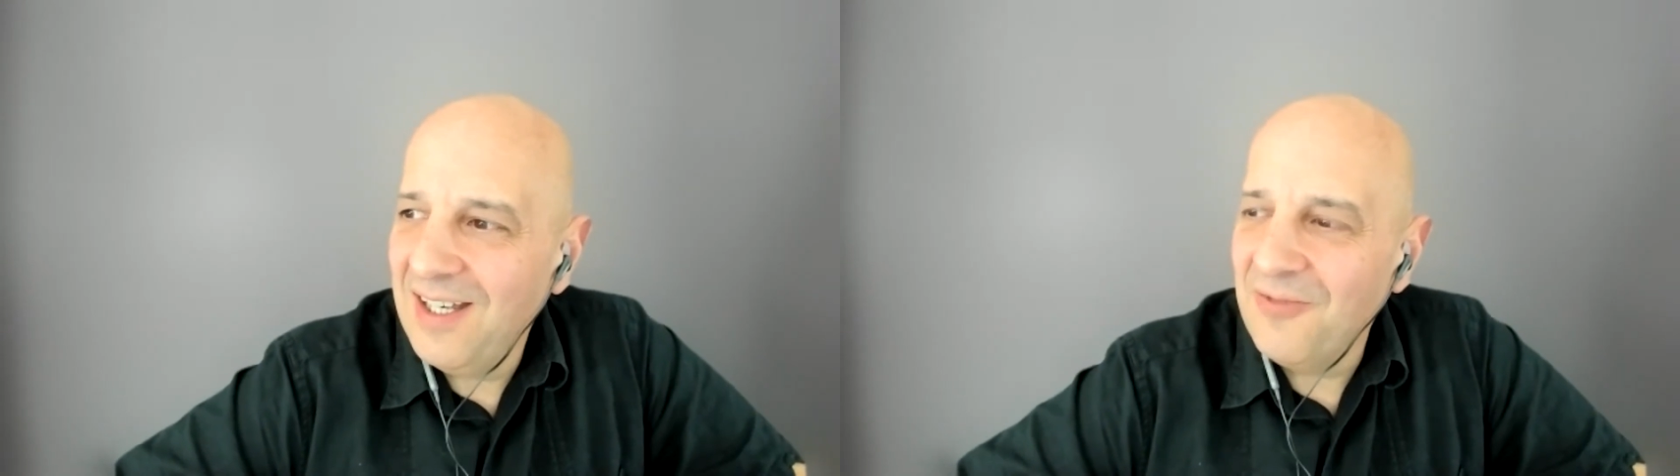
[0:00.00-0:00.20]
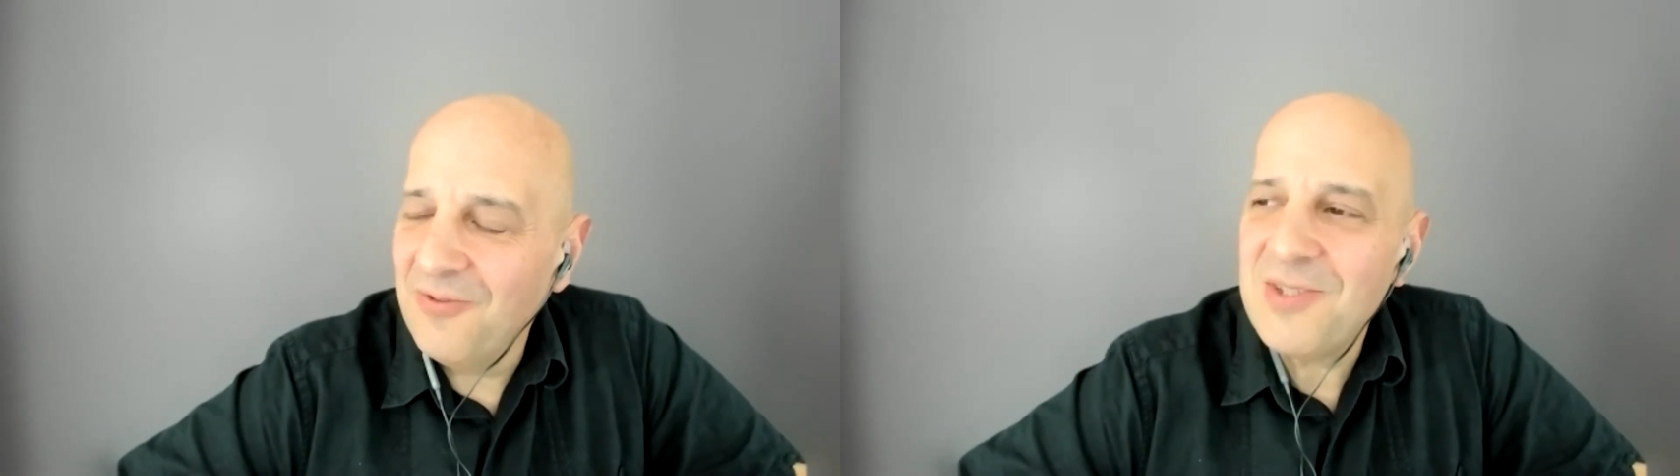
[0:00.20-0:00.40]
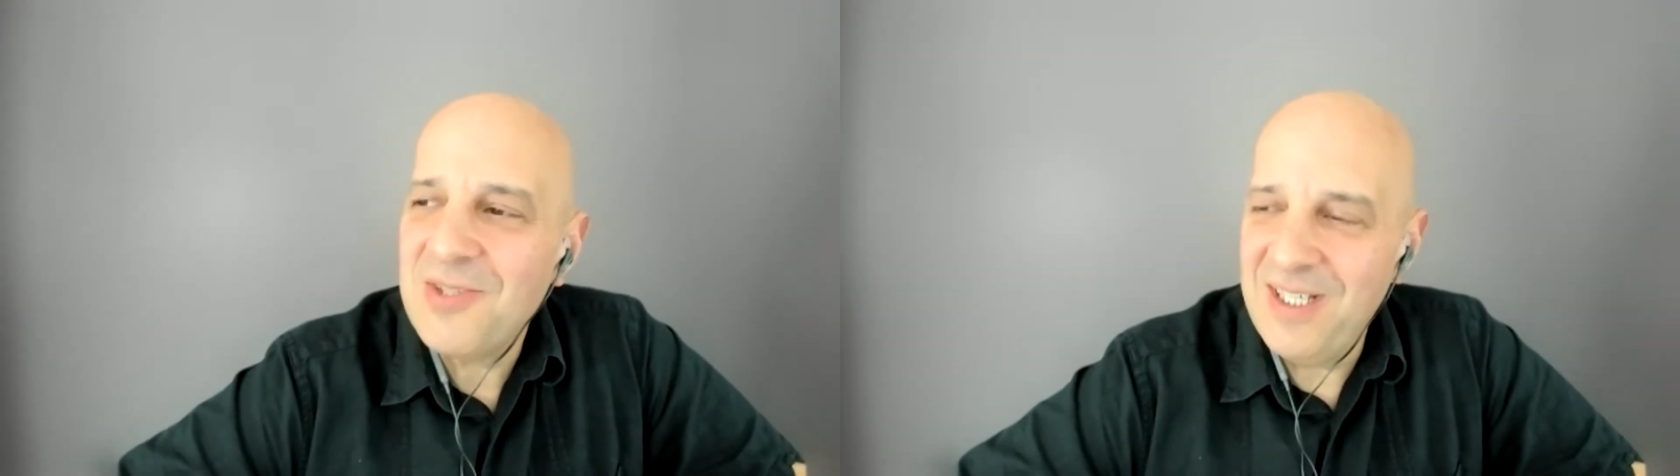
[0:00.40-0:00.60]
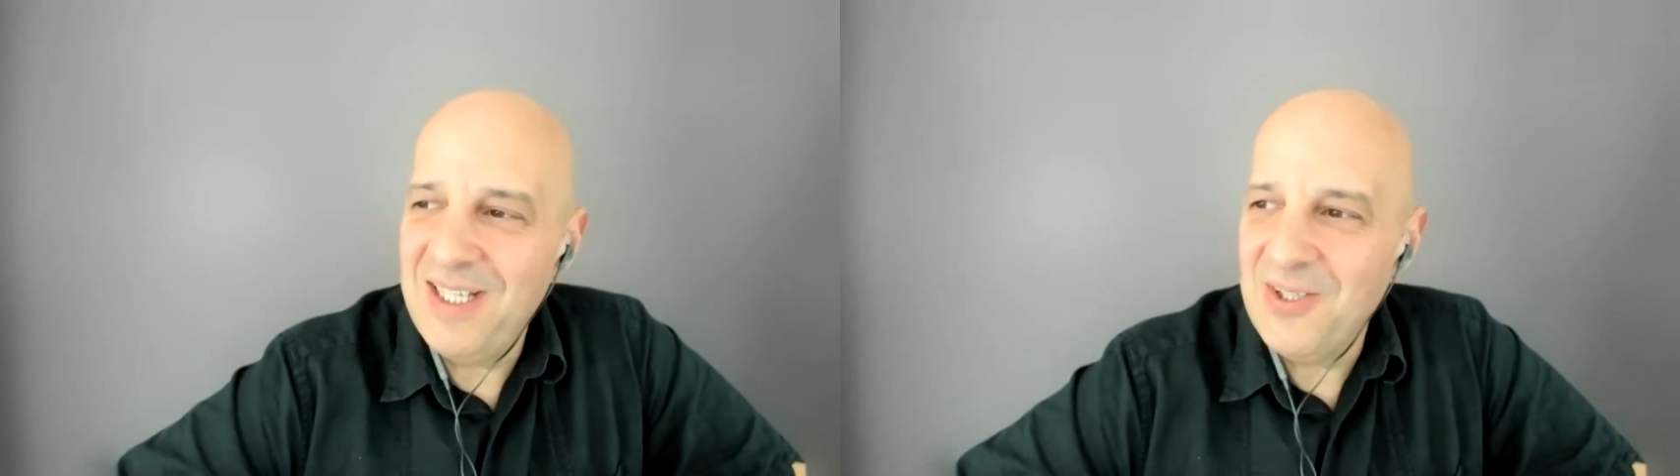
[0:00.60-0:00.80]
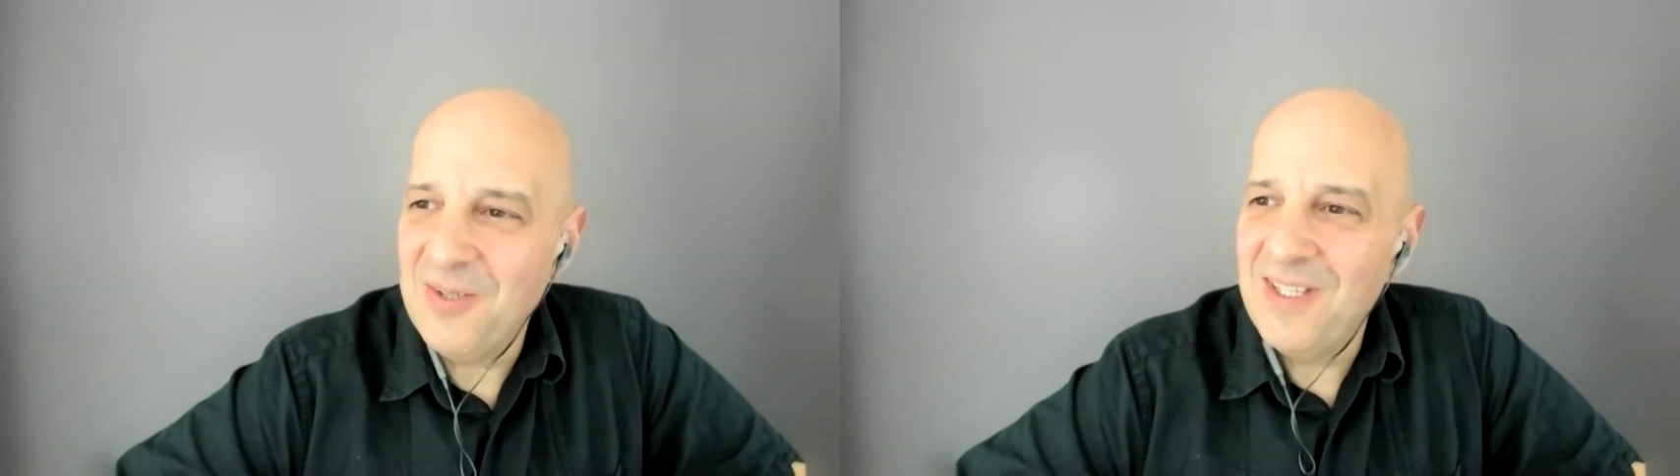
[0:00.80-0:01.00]
Russ
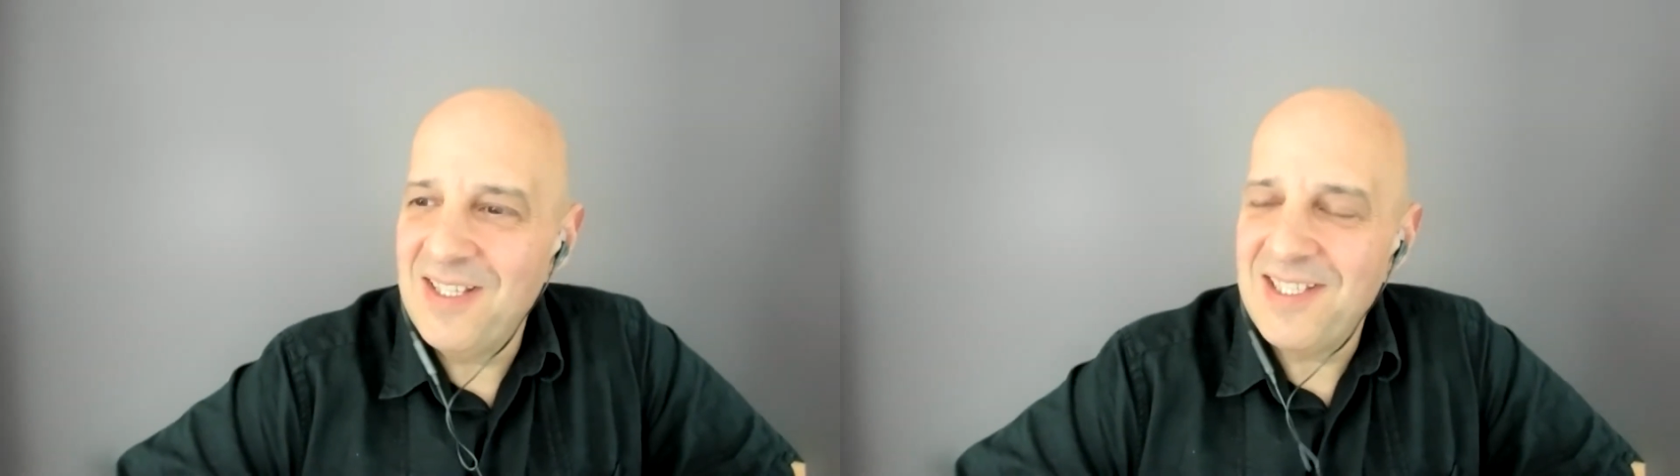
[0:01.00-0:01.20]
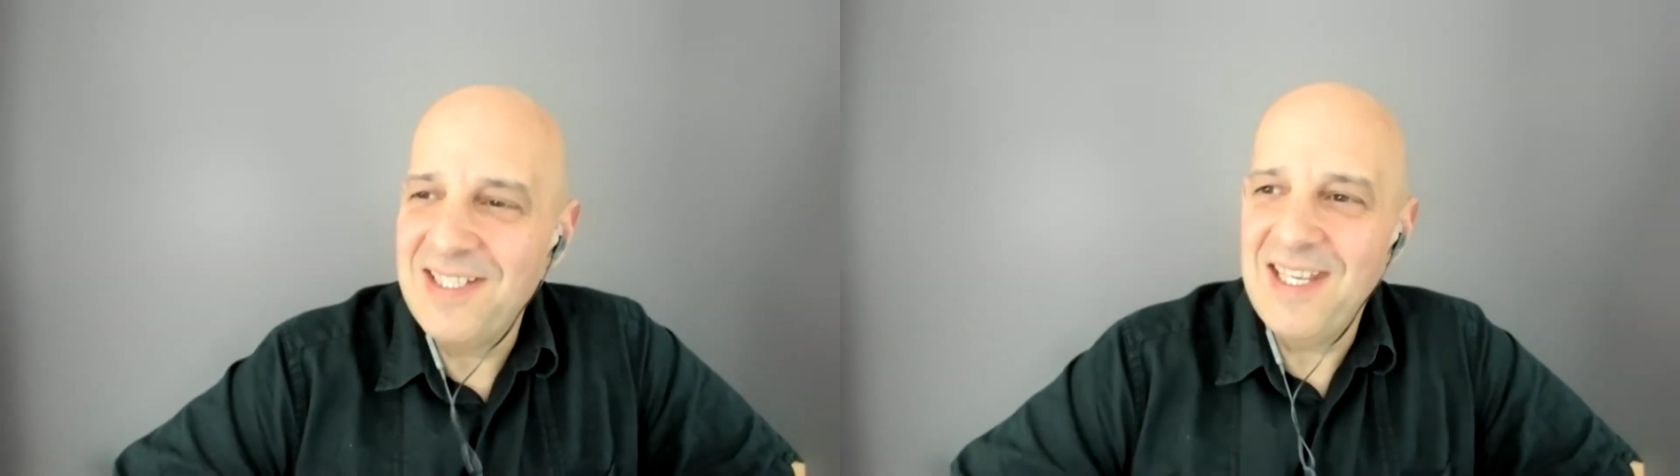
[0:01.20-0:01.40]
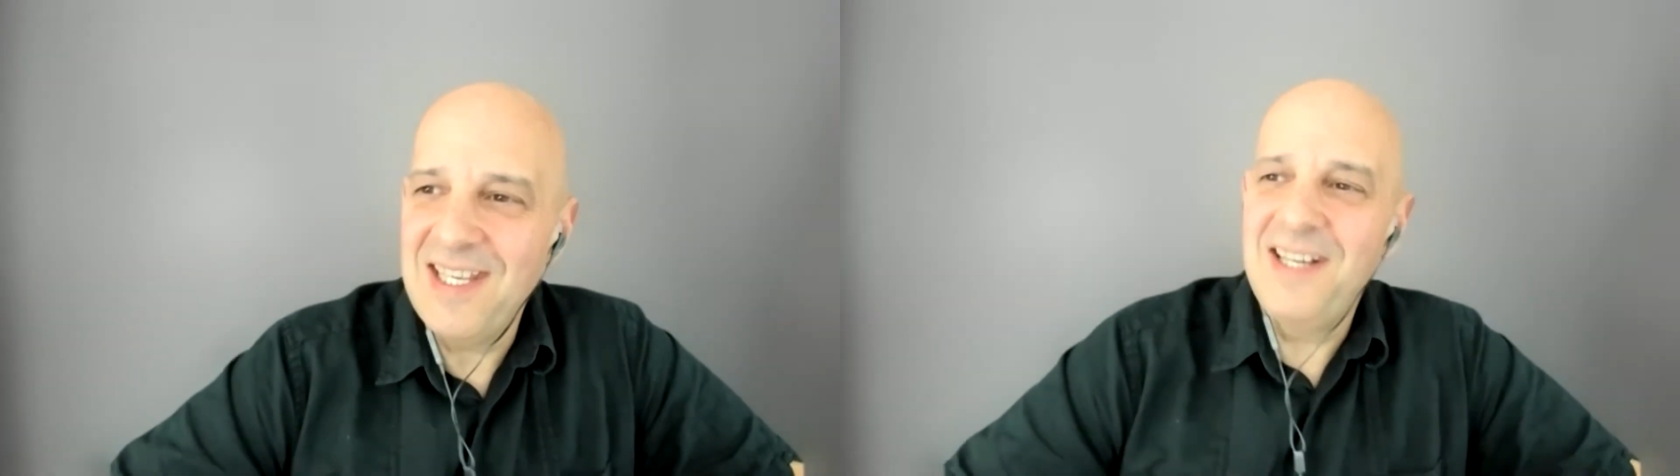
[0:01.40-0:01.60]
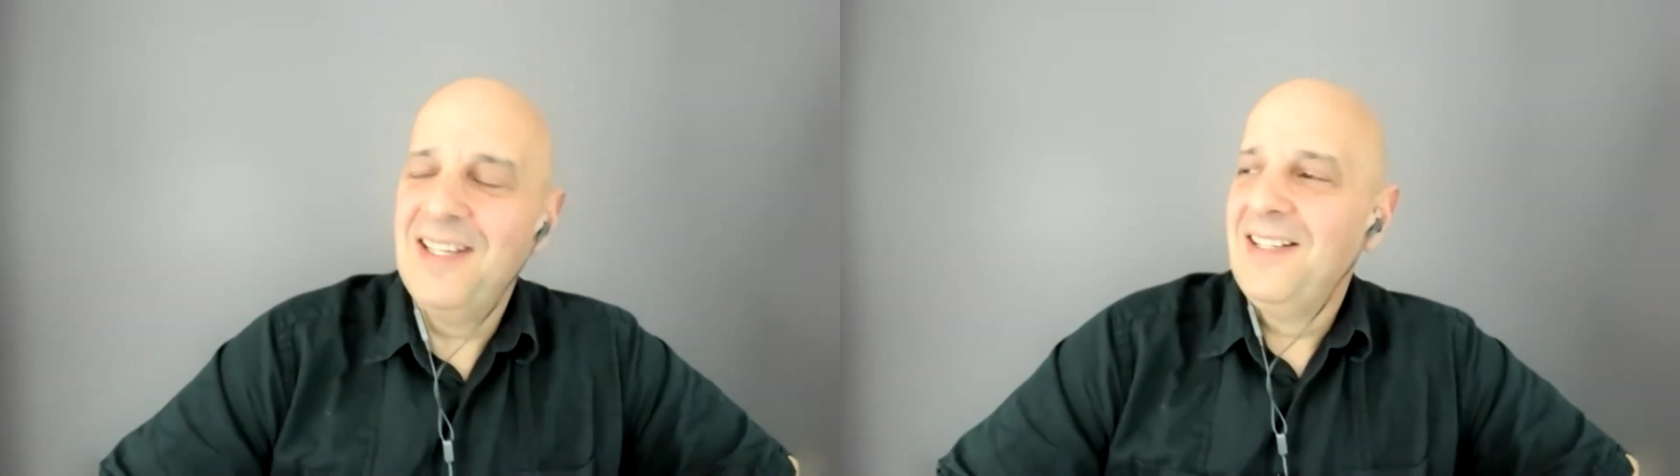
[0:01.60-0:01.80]
Whitney told me this. He said,